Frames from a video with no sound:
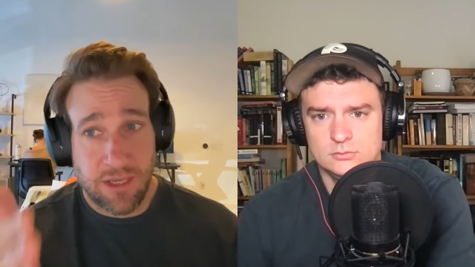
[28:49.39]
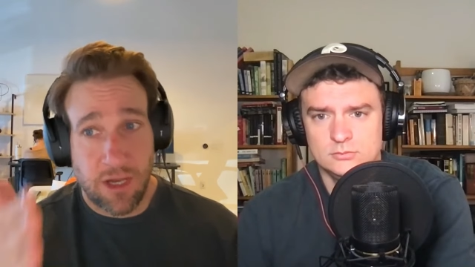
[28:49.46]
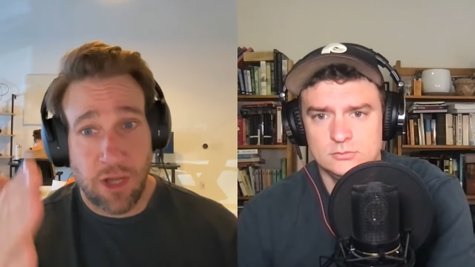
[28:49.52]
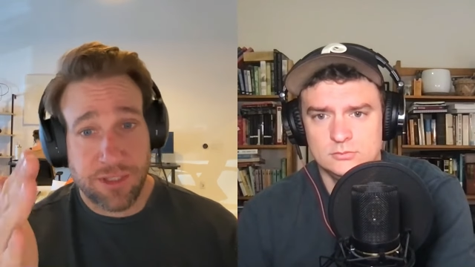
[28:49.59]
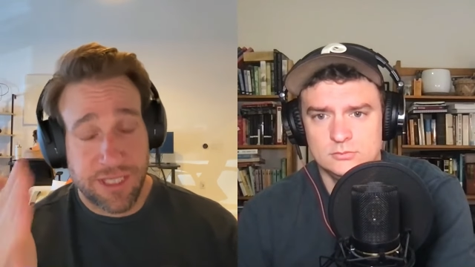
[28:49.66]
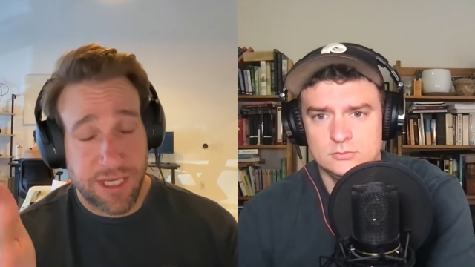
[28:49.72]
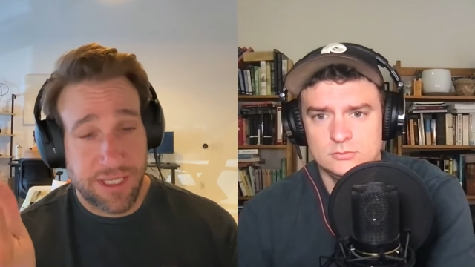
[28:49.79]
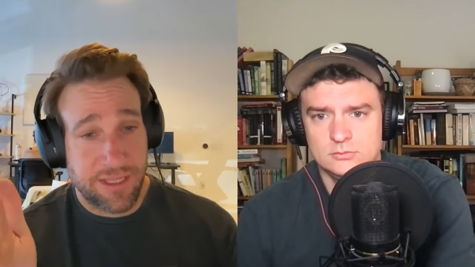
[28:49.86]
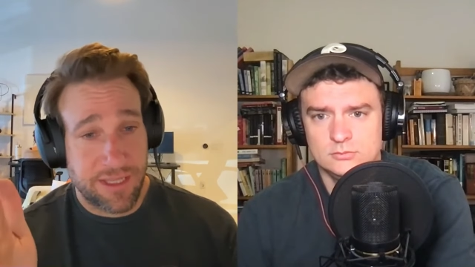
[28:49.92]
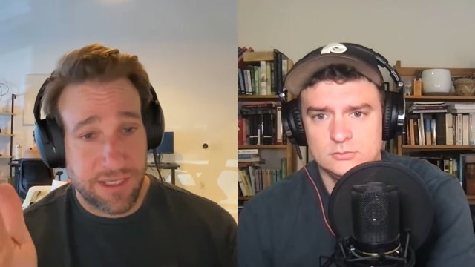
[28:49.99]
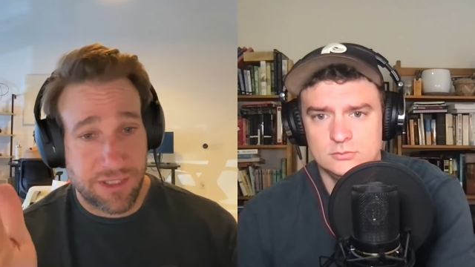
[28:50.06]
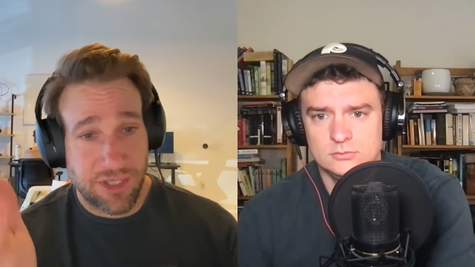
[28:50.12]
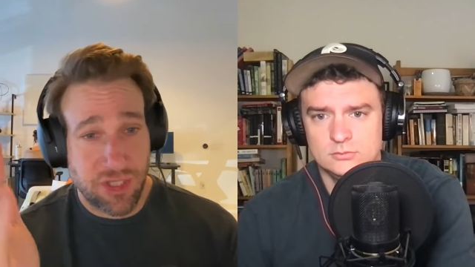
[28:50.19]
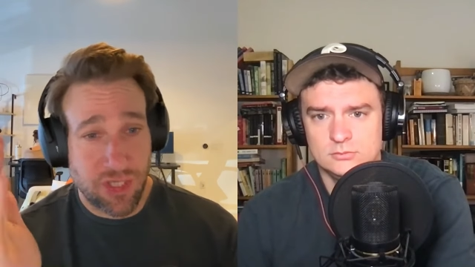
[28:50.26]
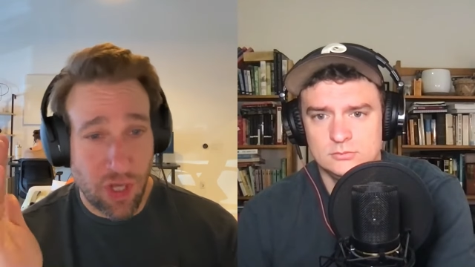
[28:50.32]
Speaker 1: I'll tell you
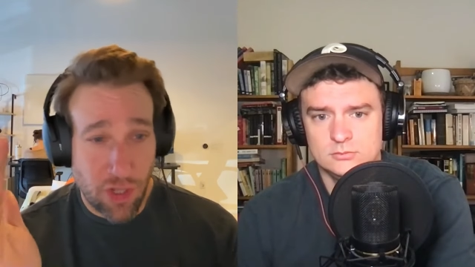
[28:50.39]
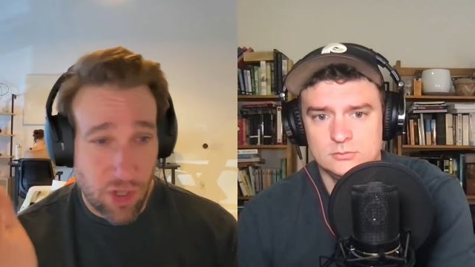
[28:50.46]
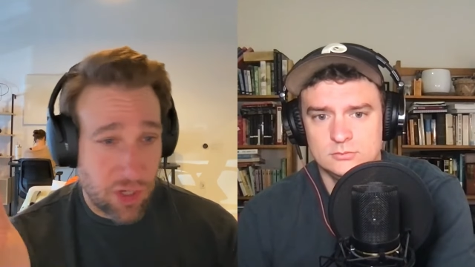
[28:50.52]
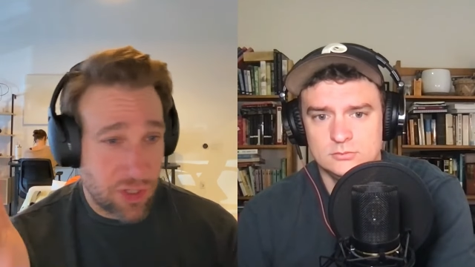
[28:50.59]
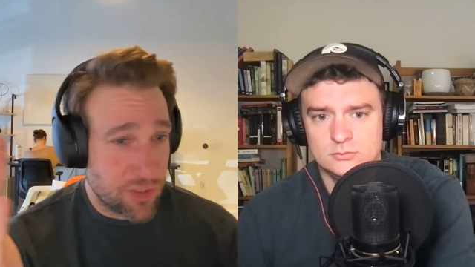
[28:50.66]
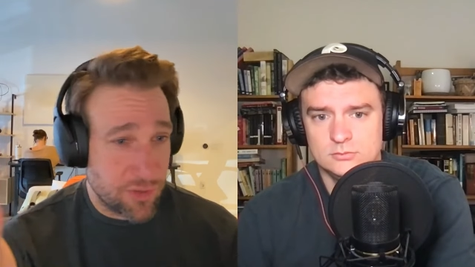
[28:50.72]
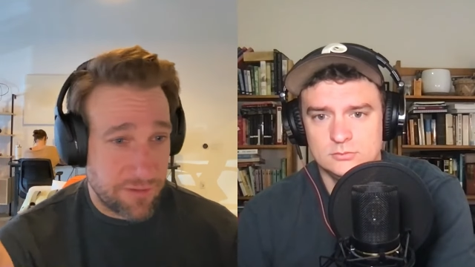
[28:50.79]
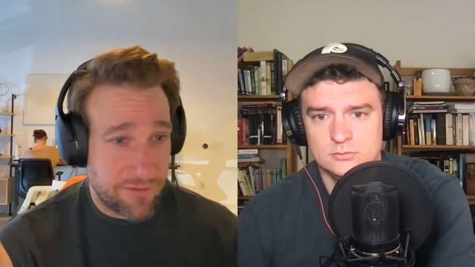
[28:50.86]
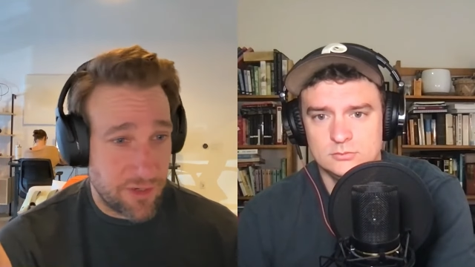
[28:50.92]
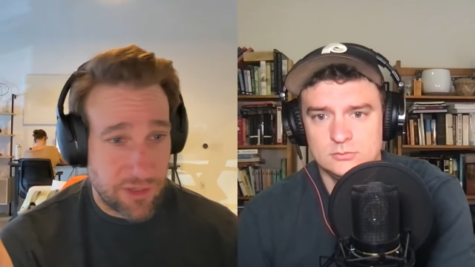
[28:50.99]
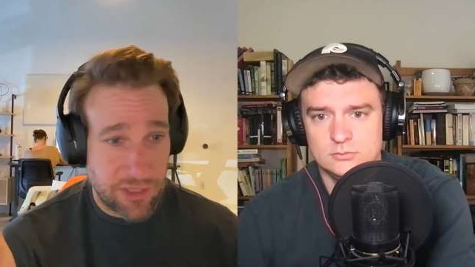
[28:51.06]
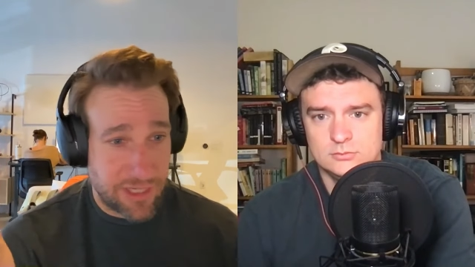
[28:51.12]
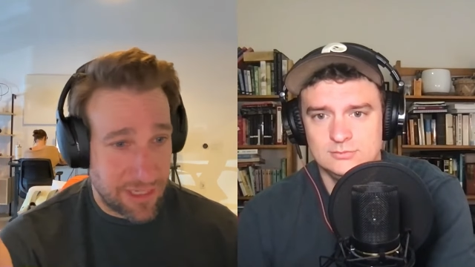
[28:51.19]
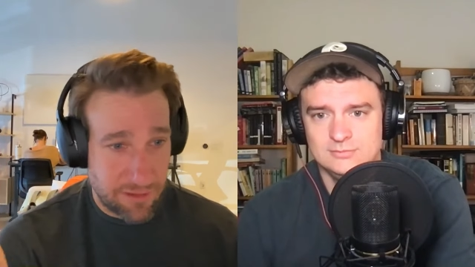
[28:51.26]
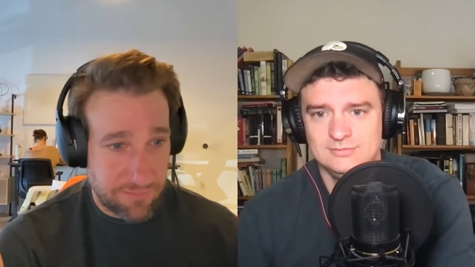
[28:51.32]
this, y'all aren't doing very good
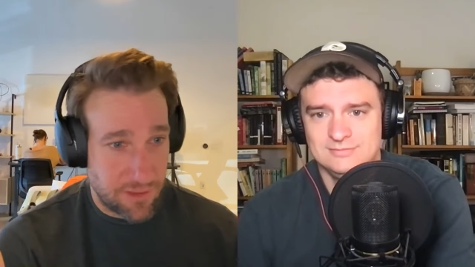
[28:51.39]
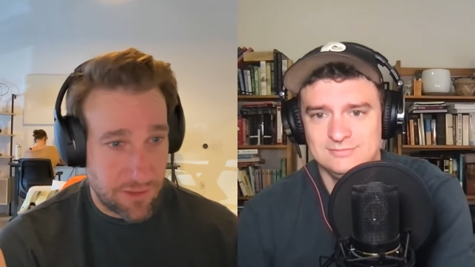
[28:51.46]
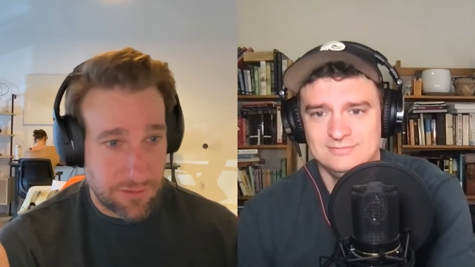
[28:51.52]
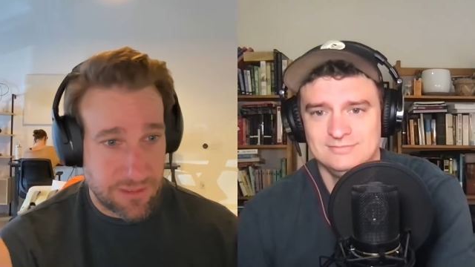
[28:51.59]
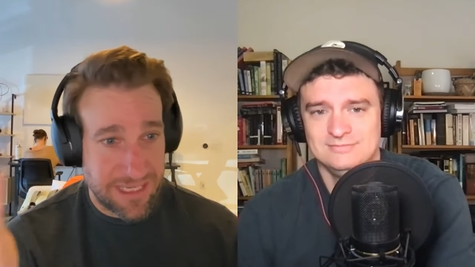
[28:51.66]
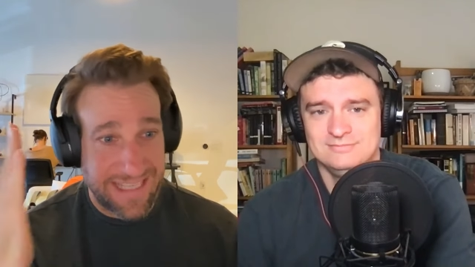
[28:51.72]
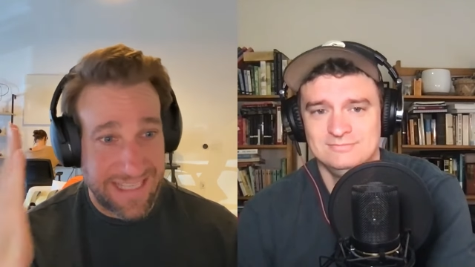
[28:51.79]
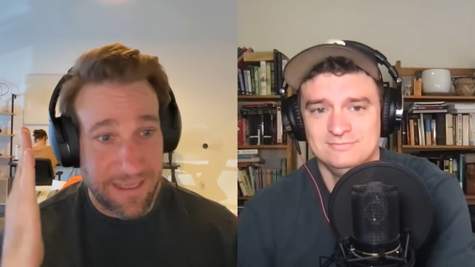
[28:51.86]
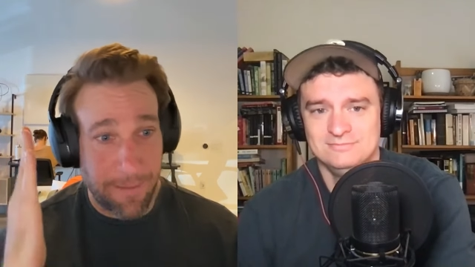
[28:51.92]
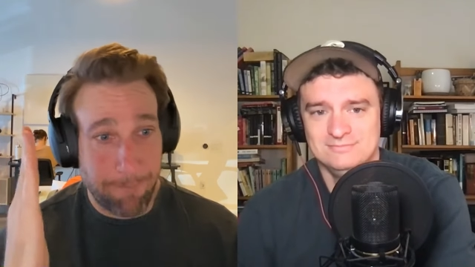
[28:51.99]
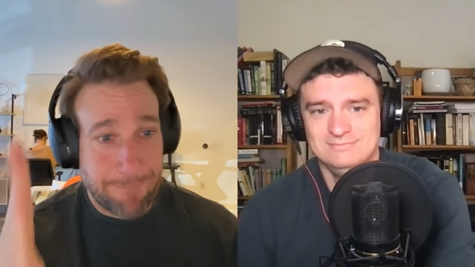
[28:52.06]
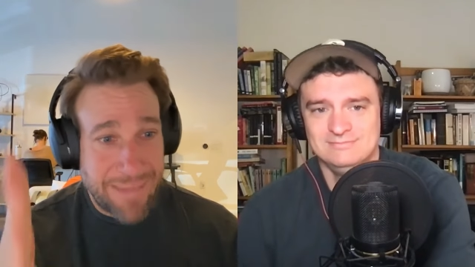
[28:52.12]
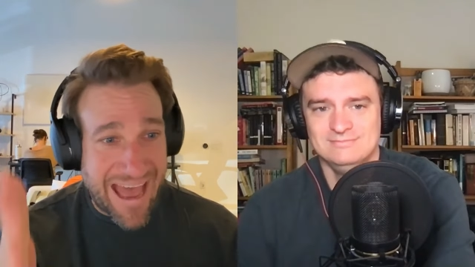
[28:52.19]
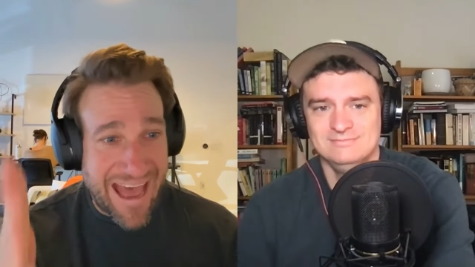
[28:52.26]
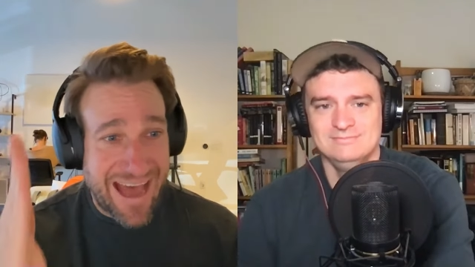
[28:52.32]
interviews. It's a
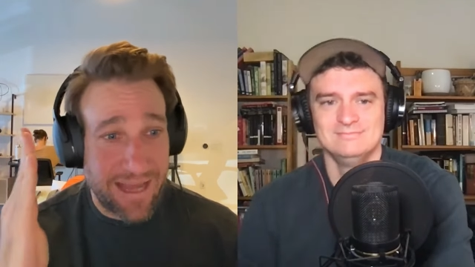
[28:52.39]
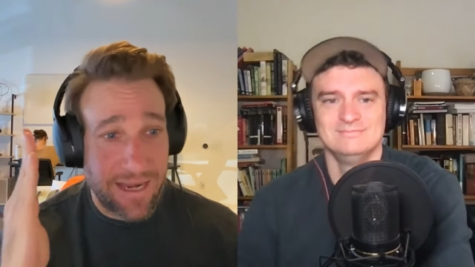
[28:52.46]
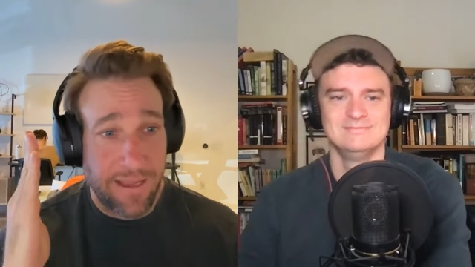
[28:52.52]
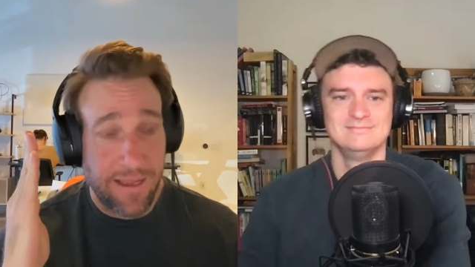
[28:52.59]
bad